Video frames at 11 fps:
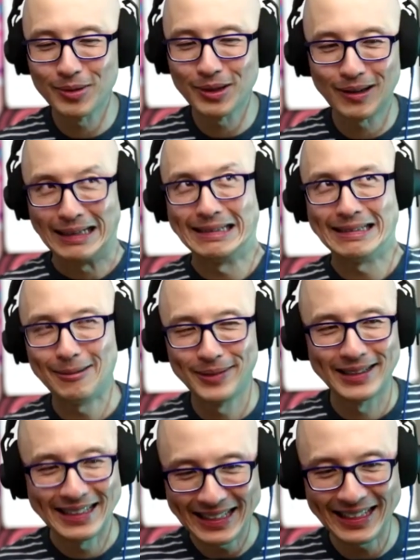We are like, oh
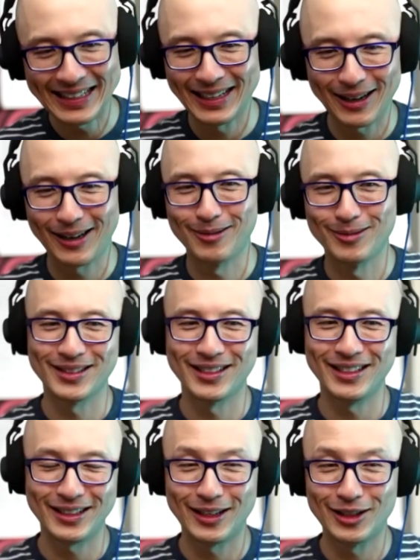my God, that guy was
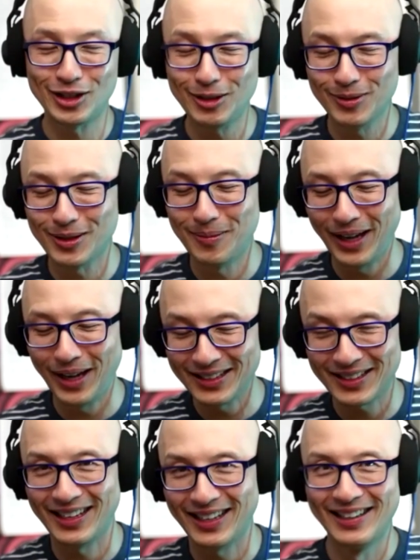good. She was
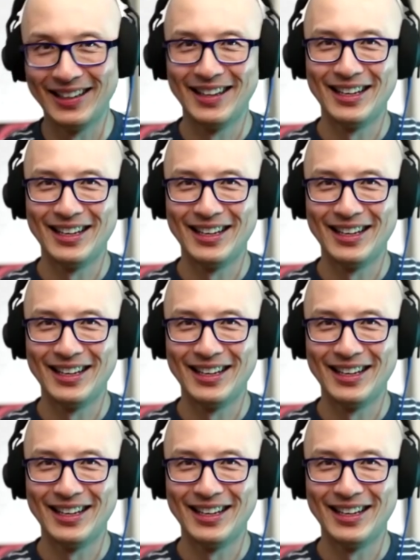amazing.